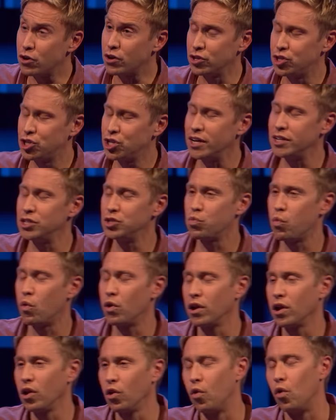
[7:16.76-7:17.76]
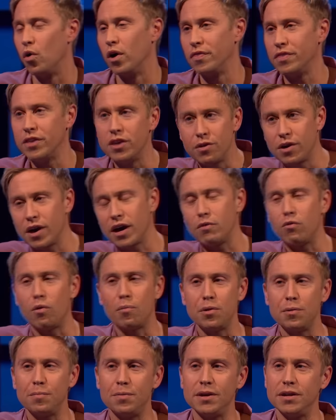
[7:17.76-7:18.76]
could change one law in the UK, what
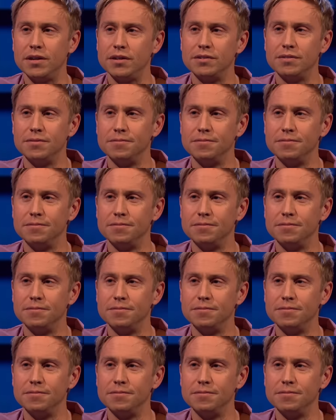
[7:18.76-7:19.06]
would it be?